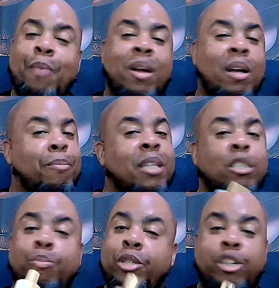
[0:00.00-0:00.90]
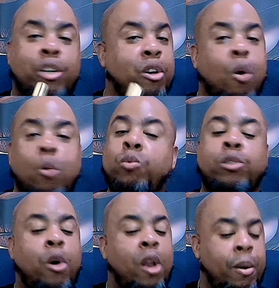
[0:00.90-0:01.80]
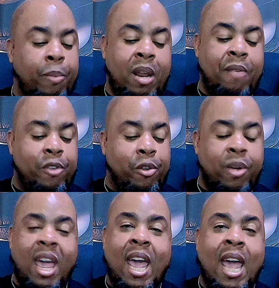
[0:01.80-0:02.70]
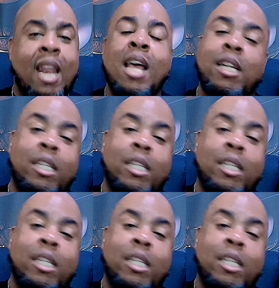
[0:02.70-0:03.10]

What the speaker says: I recommend you put your nose on it whenever you can.